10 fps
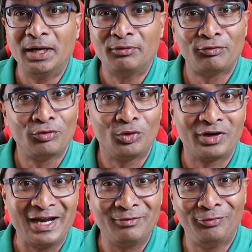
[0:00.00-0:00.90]

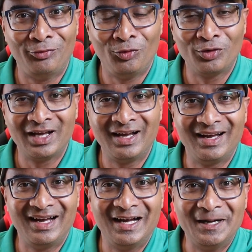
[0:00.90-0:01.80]
flora and
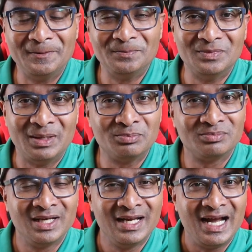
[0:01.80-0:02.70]
fauna.
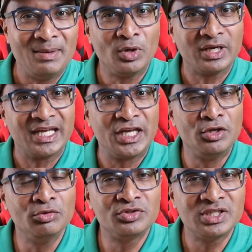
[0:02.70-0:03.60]
I'm not
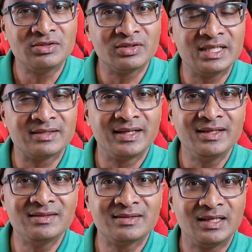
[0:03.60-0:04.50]
huge into these
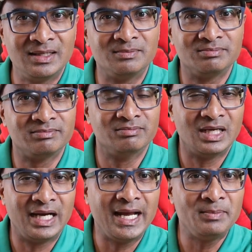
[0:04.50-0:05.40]
things.
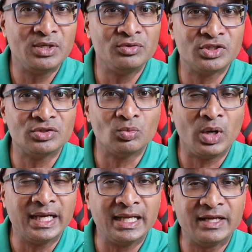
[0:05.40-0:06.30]
I am huge into
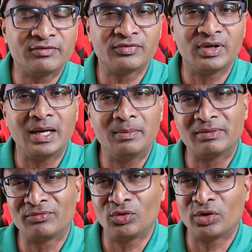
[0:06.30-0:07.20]
wildlife,
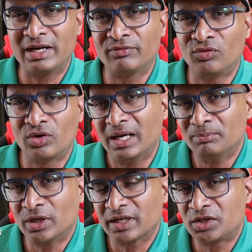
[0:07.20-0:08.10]
but flora and fauna
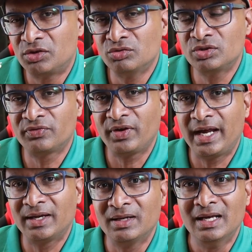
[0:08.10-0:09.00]
I'm not a huge
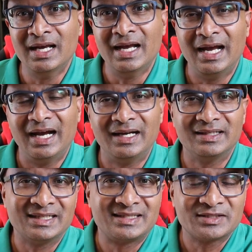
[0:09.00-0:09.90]
fan.
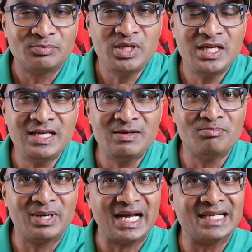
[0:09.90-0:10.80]
That's just me,
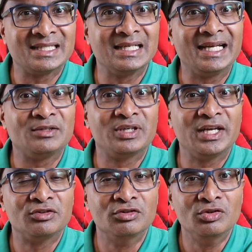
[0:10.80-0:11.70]
but I still like to
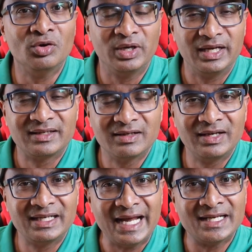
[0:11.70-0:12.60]
get to know it.
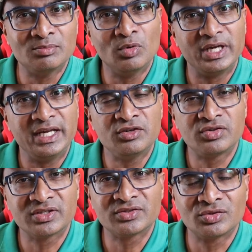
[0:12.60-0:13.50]
It adds more
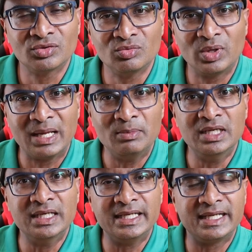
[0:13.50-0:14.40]
interest to what
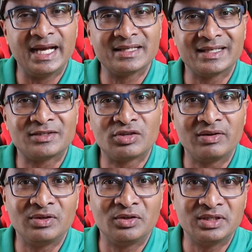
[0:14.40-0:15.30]
I'm learning as I
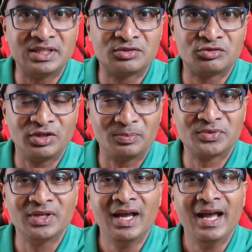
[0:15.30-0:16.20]
travel on these
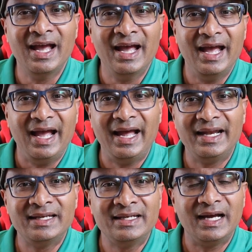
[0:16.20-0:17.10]
trips.
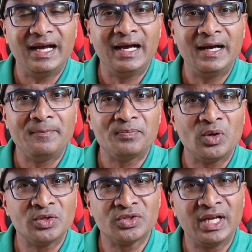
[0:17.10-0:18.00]
And
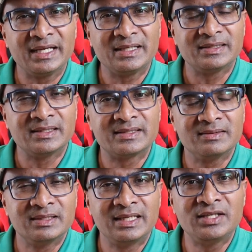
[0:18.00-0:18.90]
also like
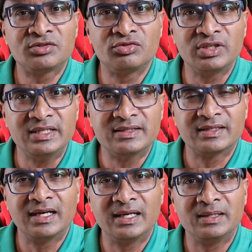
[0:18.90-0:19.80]
the
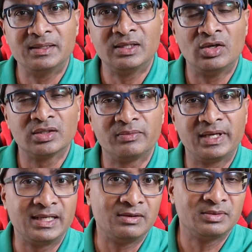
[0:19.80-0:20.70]
histories along the
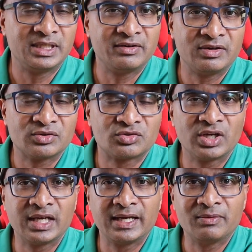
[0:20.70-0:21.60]
way. Now here in
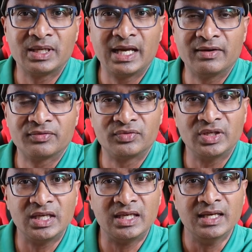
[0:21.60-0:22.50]
Australia we have
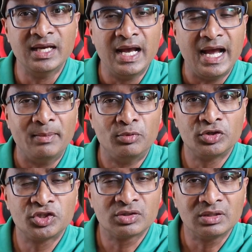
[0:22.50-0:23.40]
the
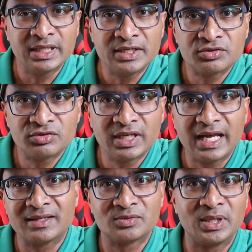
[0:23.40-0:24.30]
Aboriginal
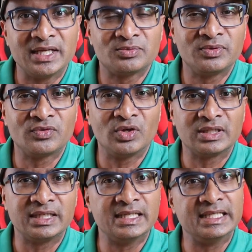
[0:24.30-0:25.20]
history, as well as we've
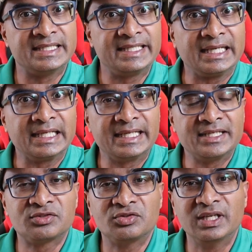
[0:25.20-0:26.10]
got the early settler
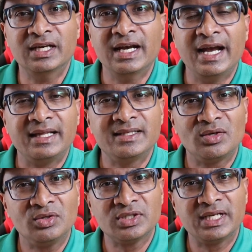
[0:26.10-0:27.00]
history, and these
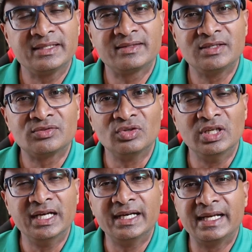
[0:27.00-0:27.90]
are also nice things to
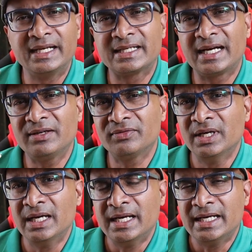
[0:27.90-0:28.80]
learn, and it kind of
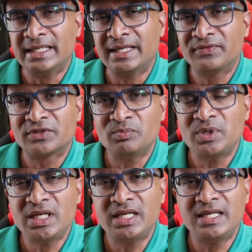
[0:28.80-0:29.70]
gives
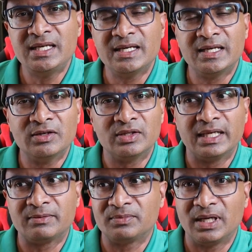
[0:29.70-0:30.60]
me
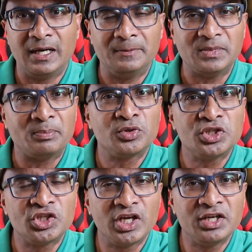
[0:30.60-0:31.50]
that
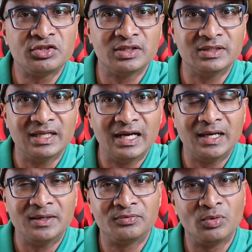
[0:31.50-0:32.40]
appreciation
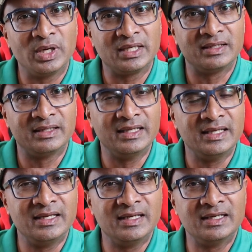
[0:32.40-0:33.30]
for what
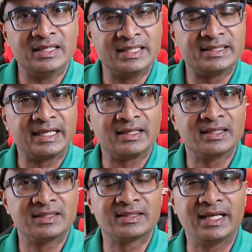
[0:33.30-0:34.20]
the early
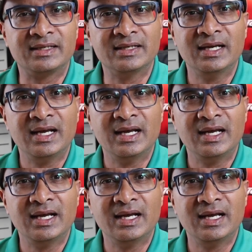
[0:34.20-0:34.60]
settlers and